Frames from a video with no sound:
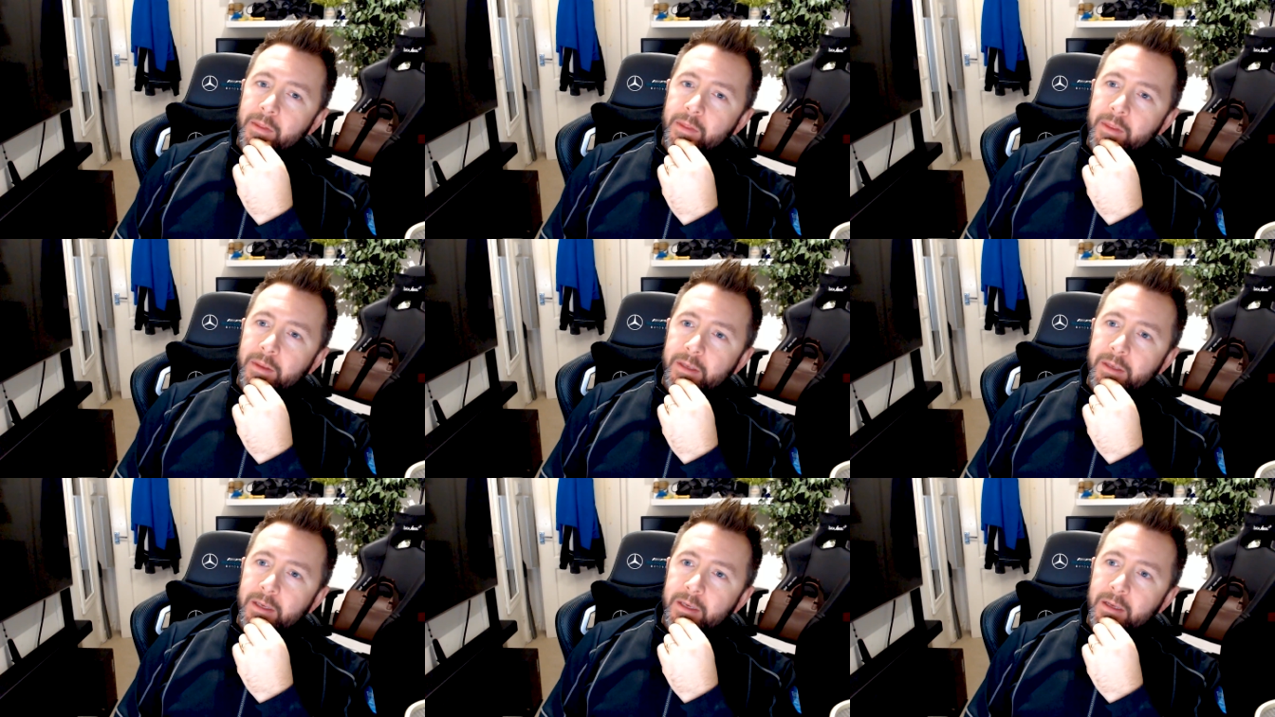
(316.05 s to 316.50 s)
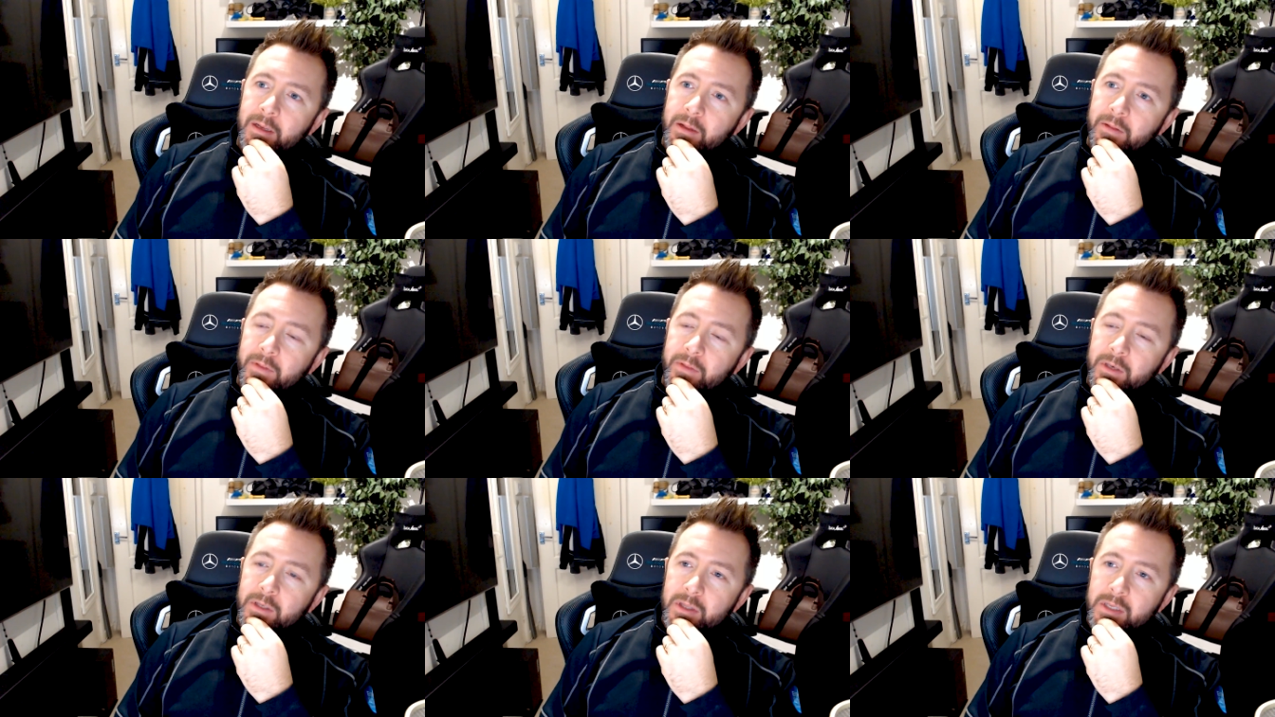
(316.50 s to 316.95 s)

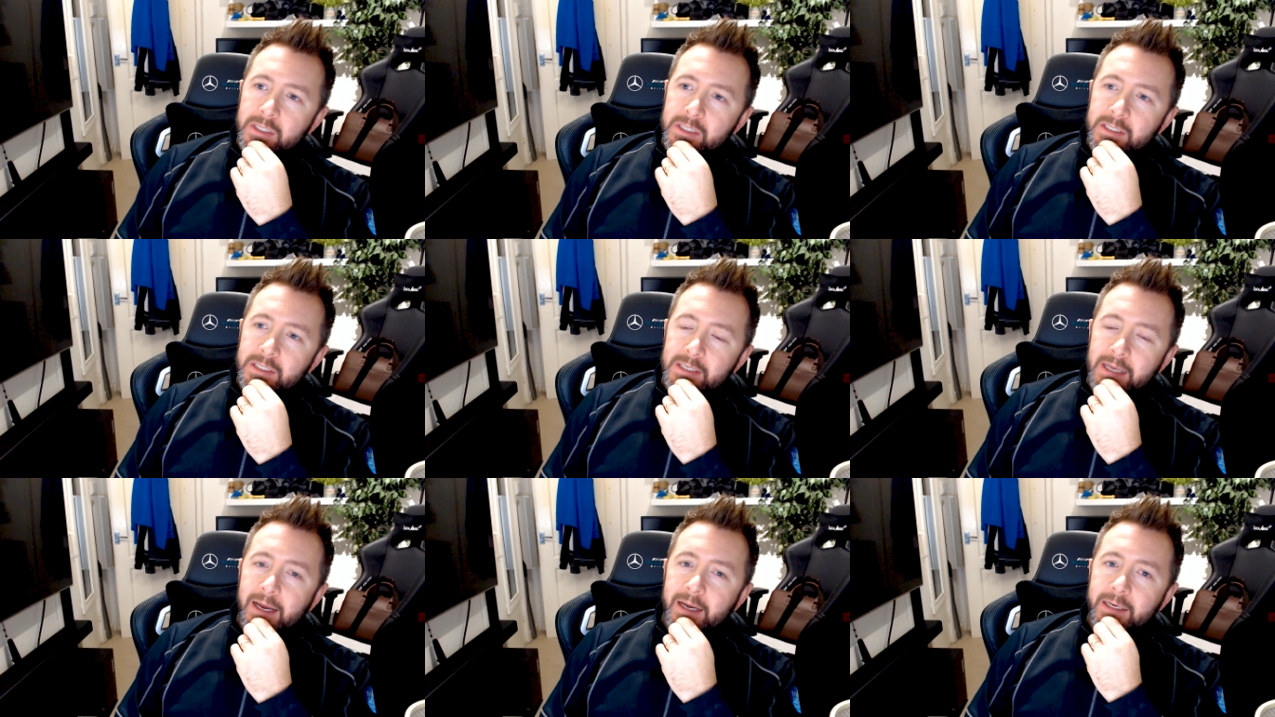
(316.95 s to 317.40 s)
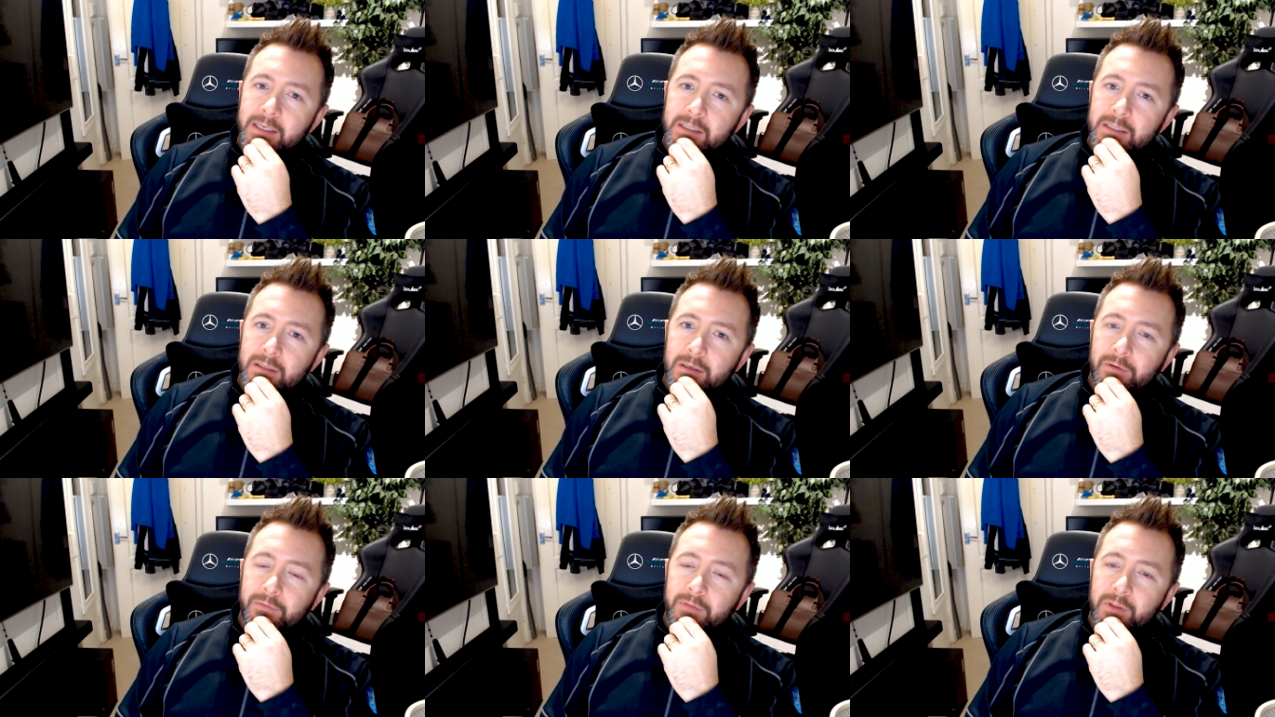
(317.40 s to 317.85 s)
the
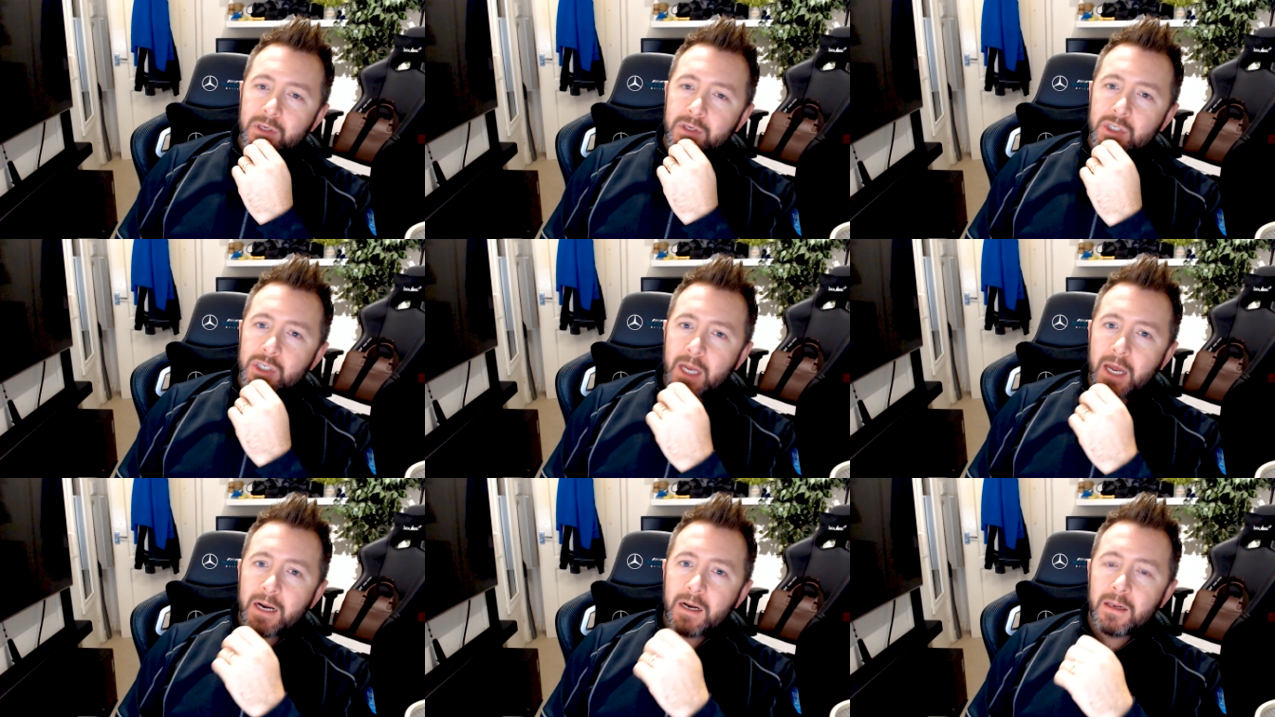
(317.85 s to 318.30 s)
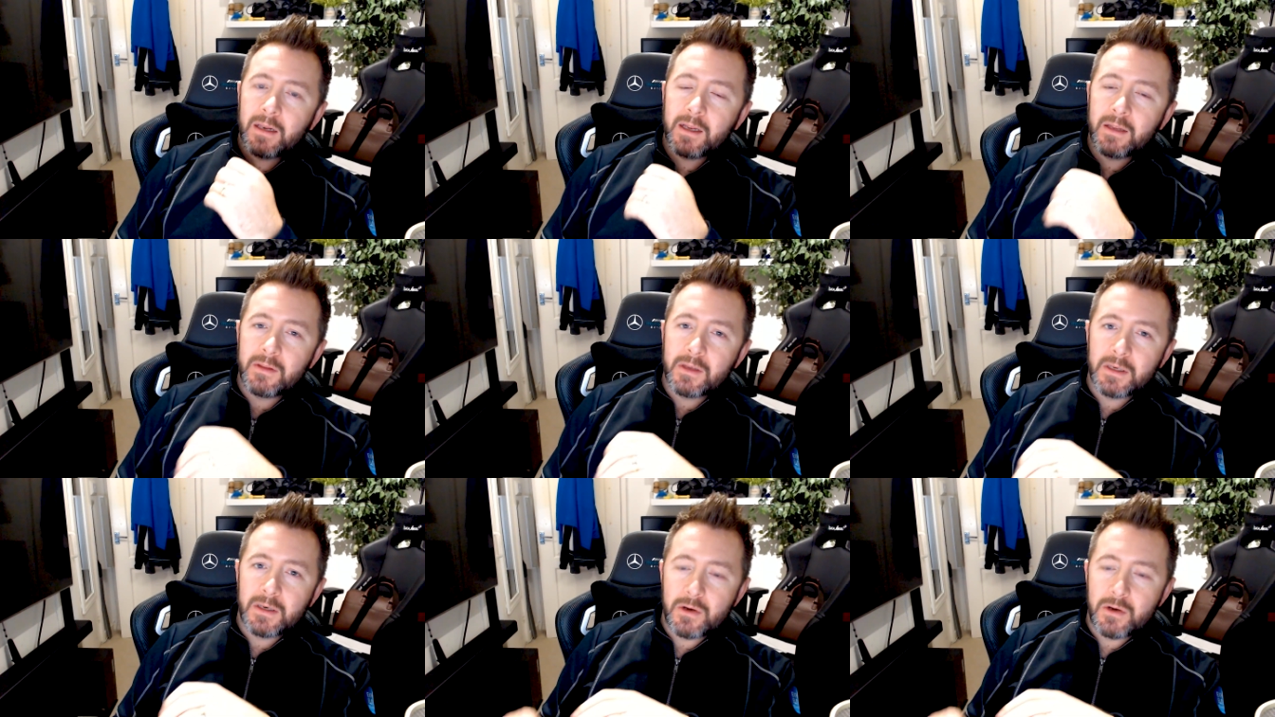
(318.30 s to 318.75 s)
size of the channel
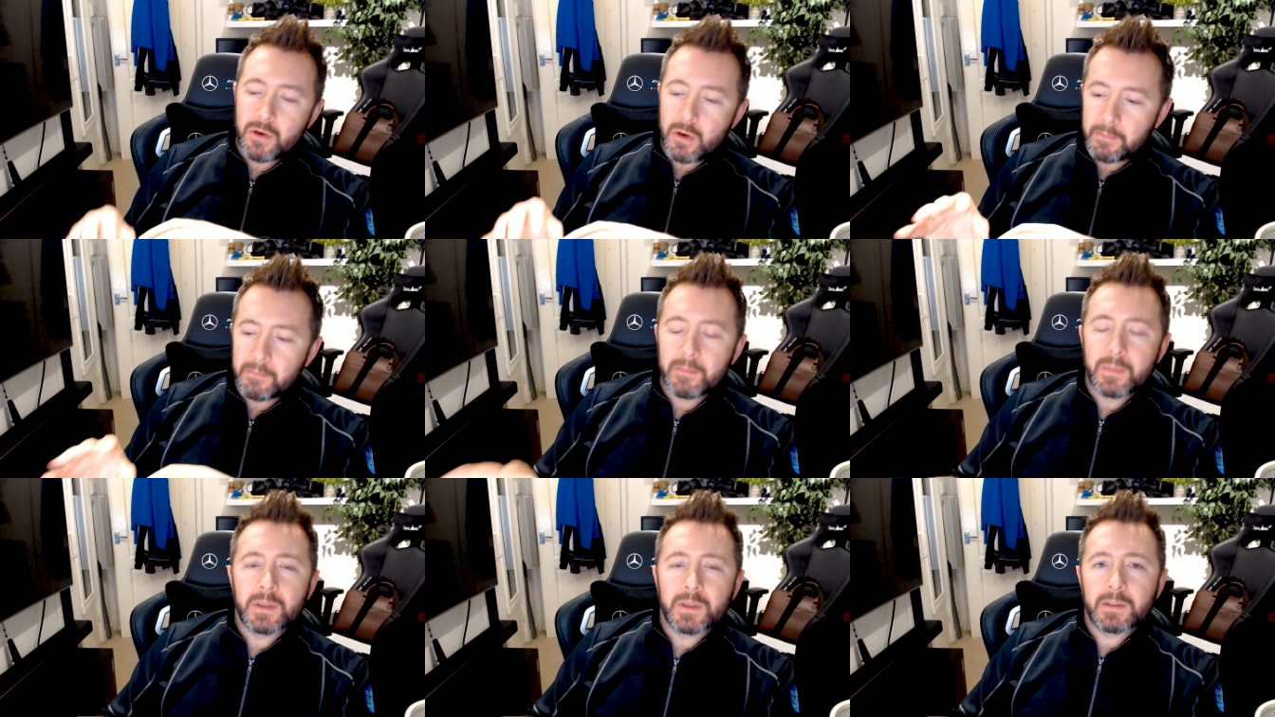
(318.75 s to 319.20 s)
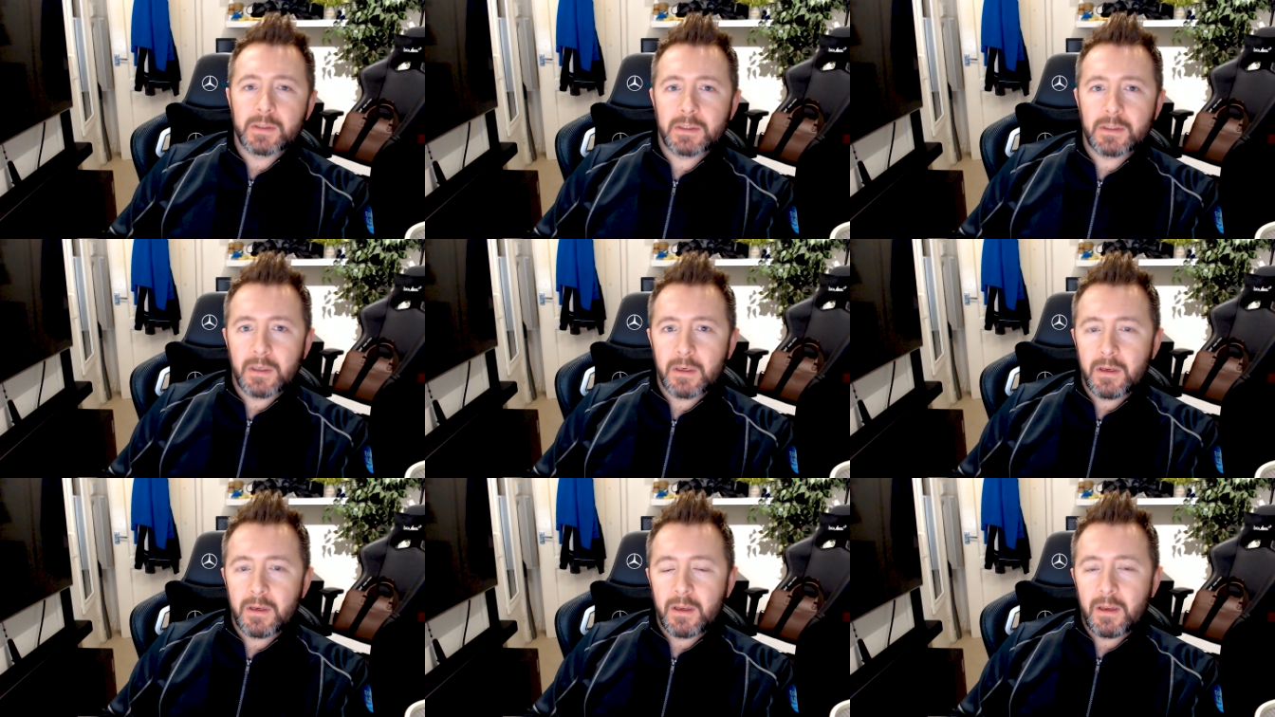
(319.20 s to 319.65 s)
and the
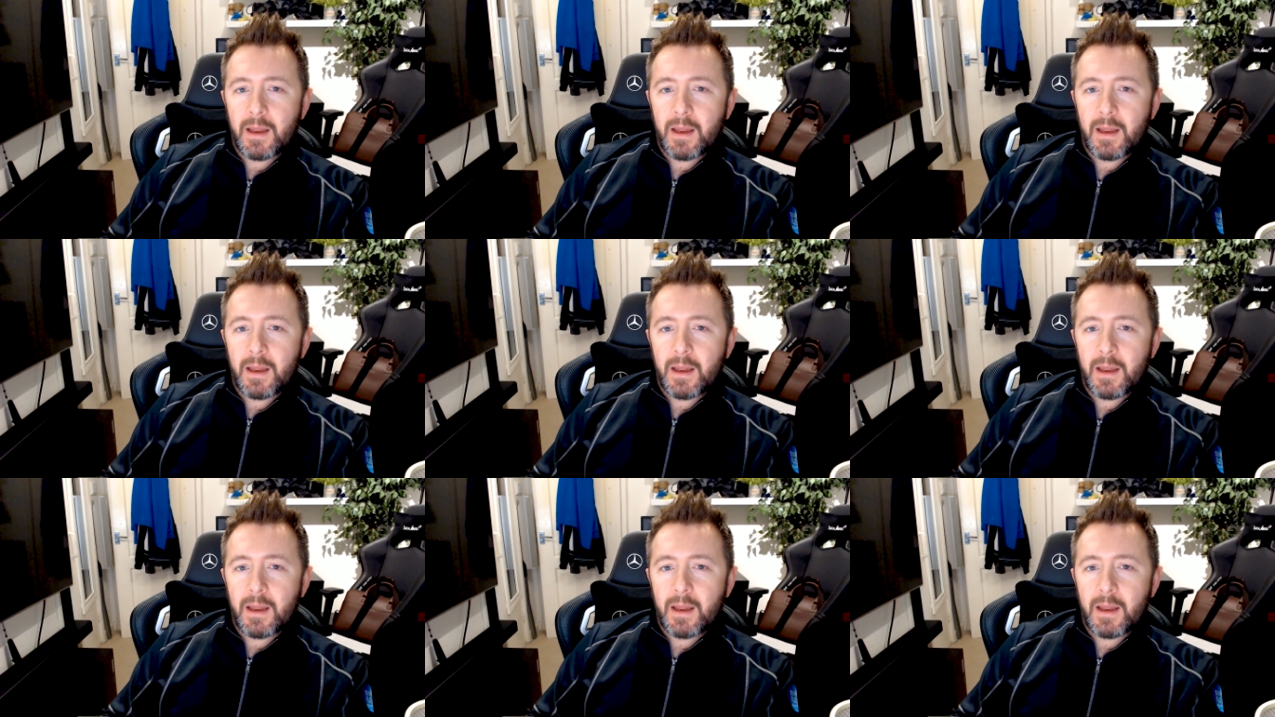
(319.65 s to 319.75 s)
numbers